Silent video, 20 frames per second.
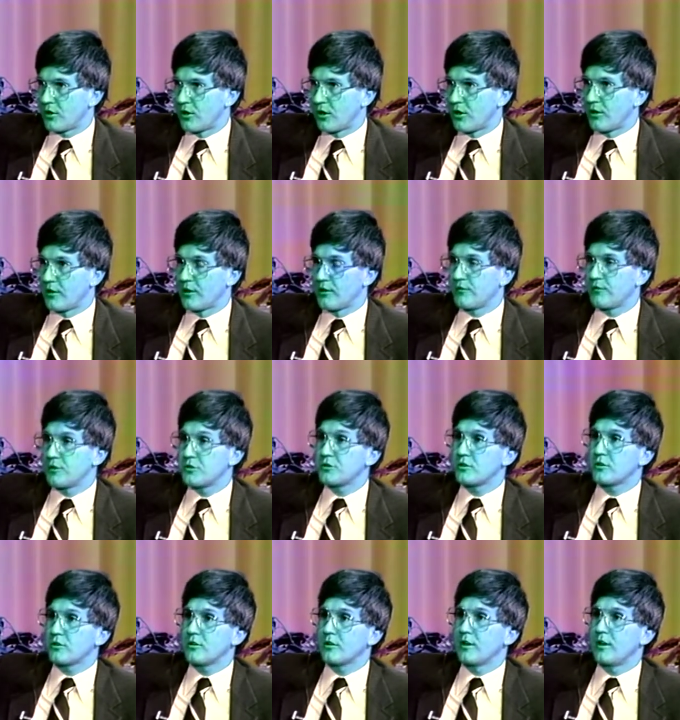Uh, are they
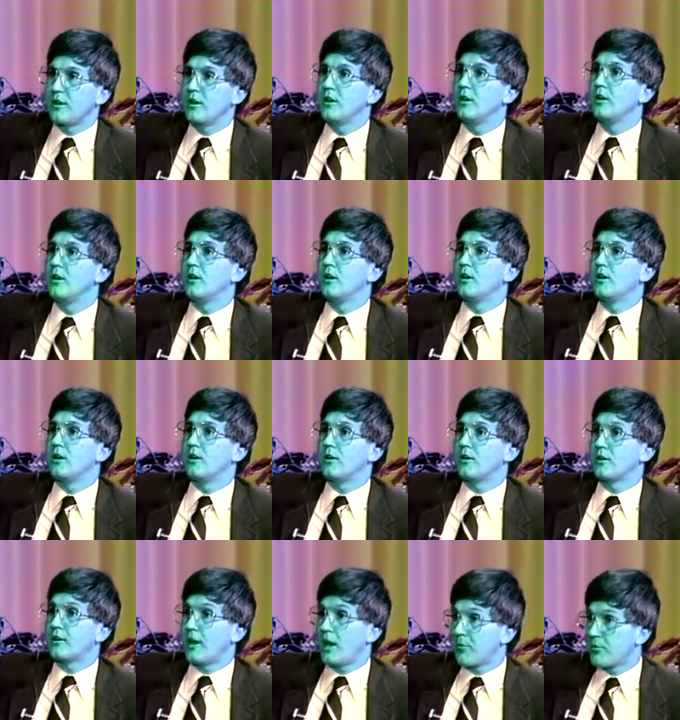physically
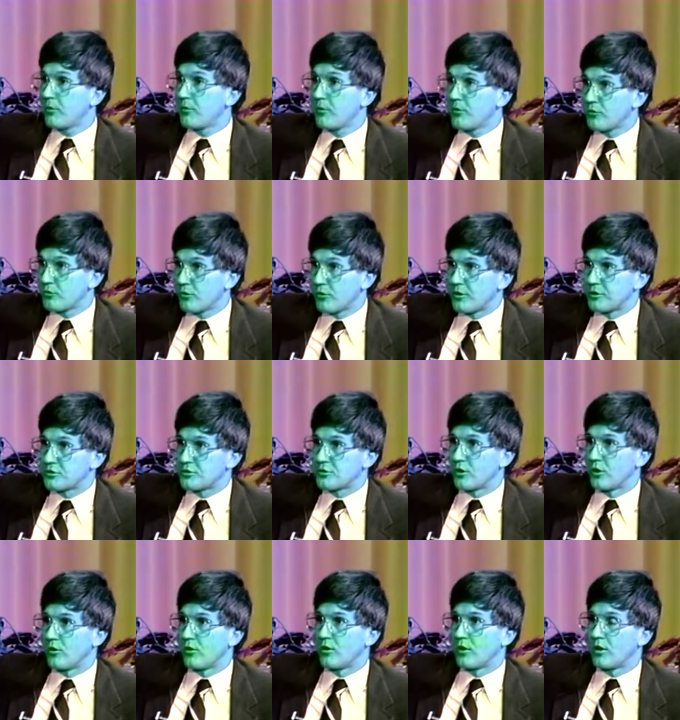capable of doing
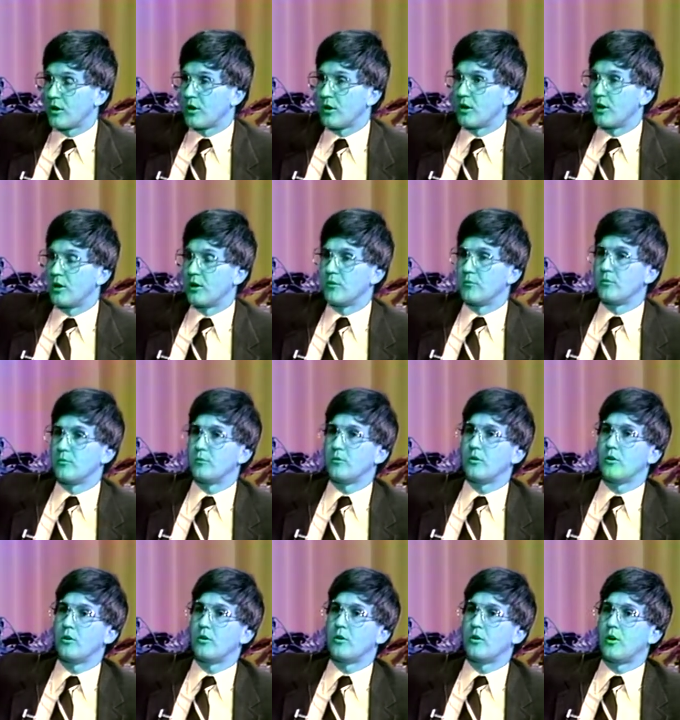so? Um,
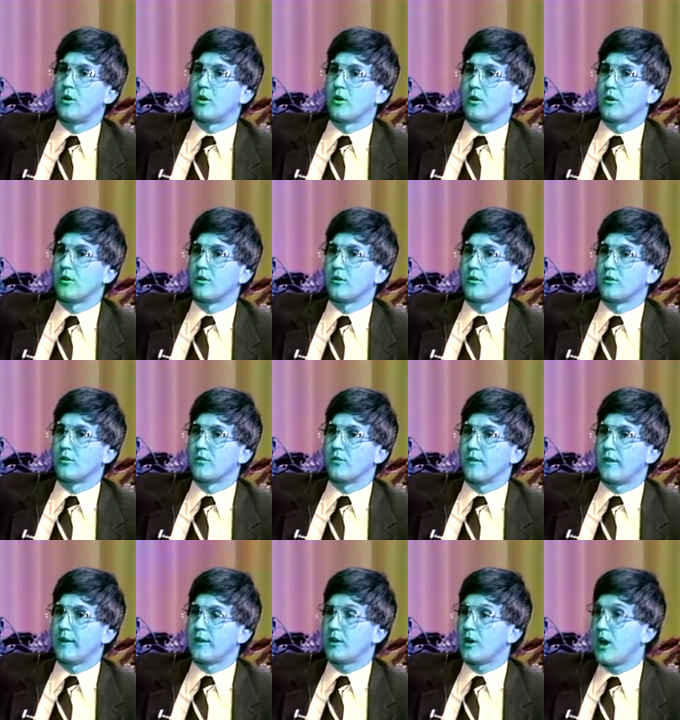are
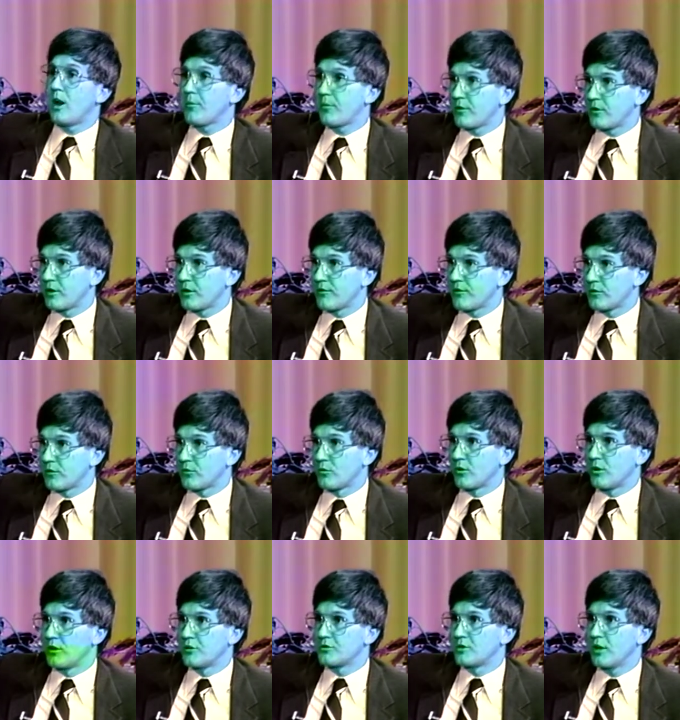they confident enough in the
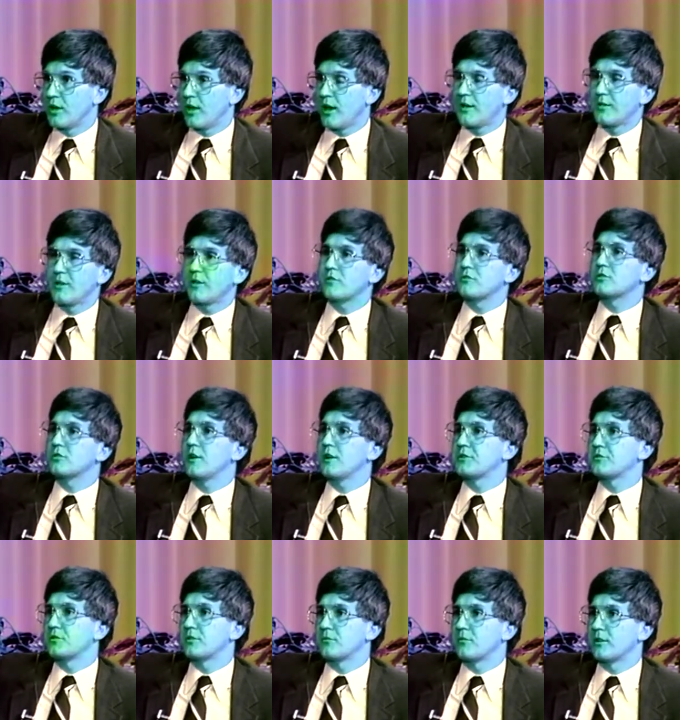woods? And none of us
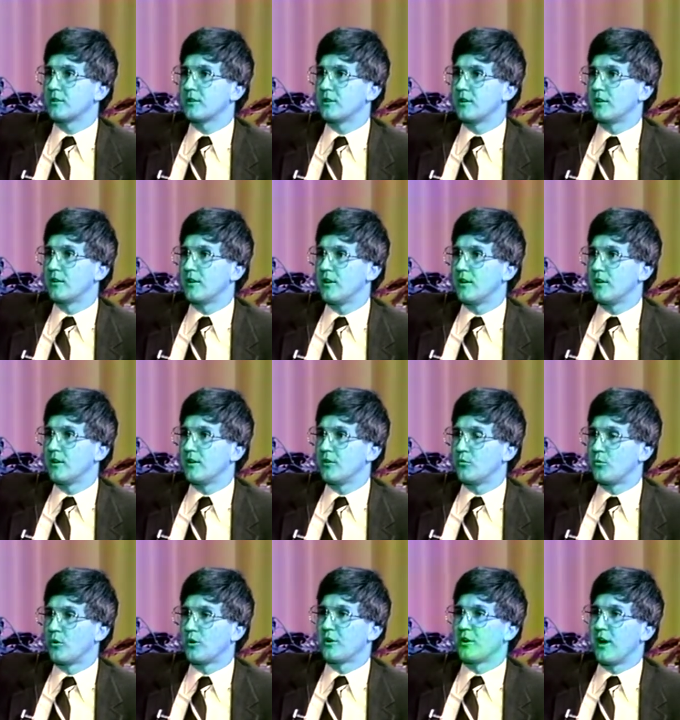likes to admit that
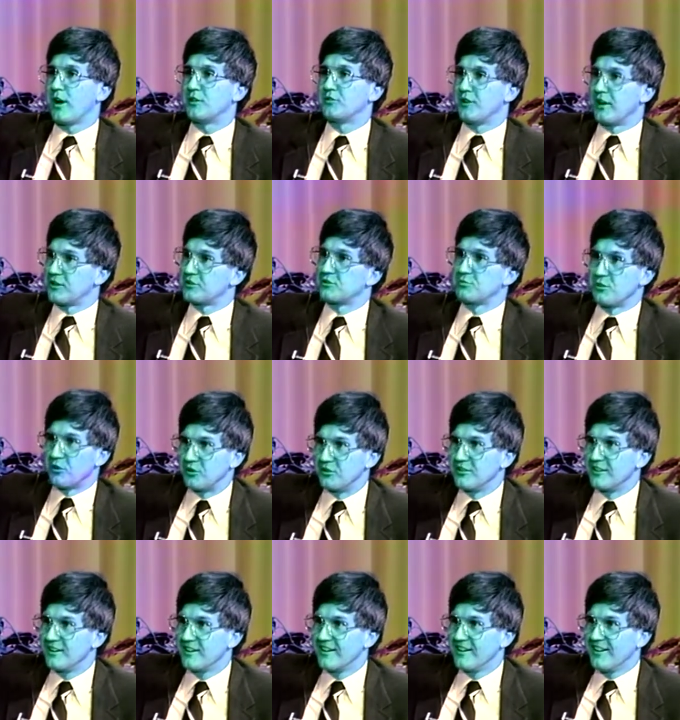we're not Daniel Boone.
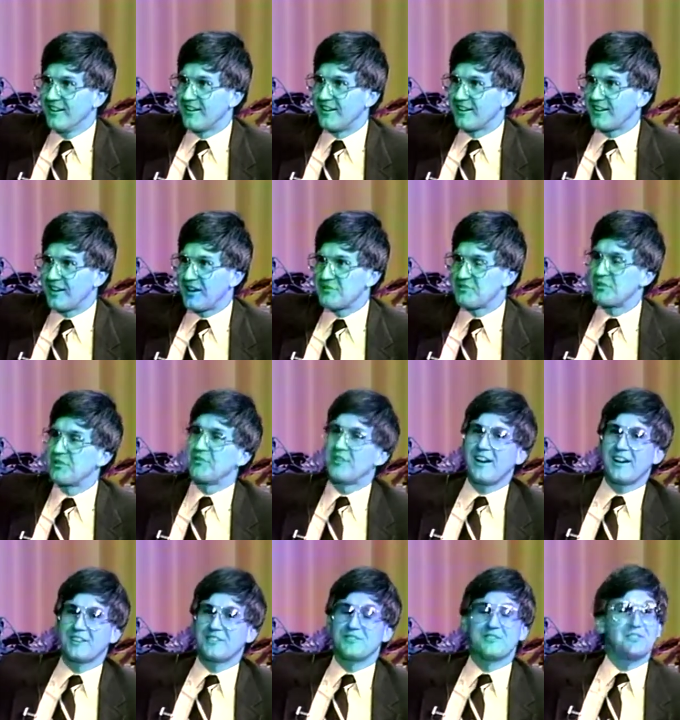Okay, but the
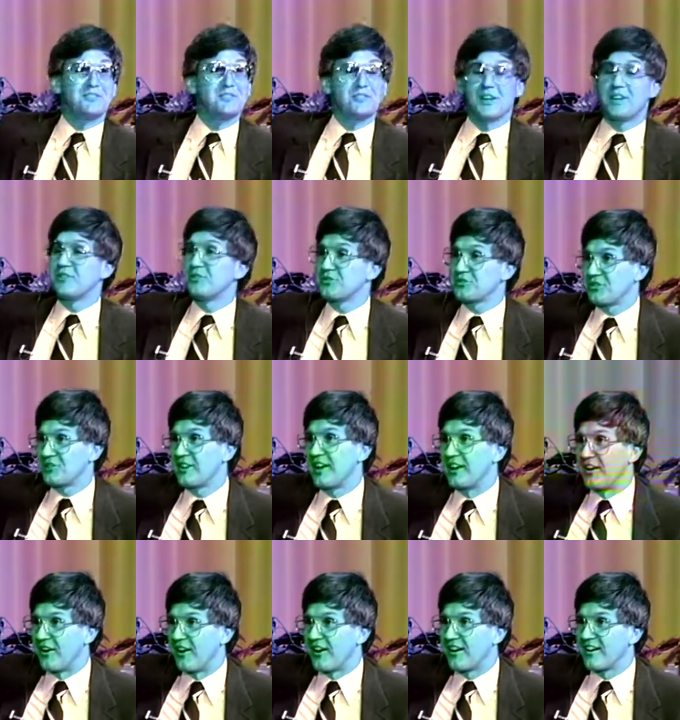fact is, none of us
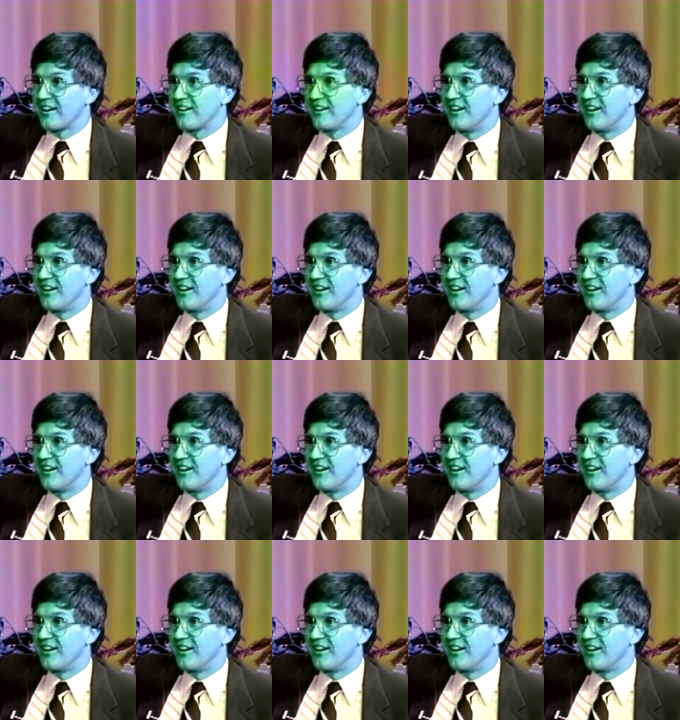today are.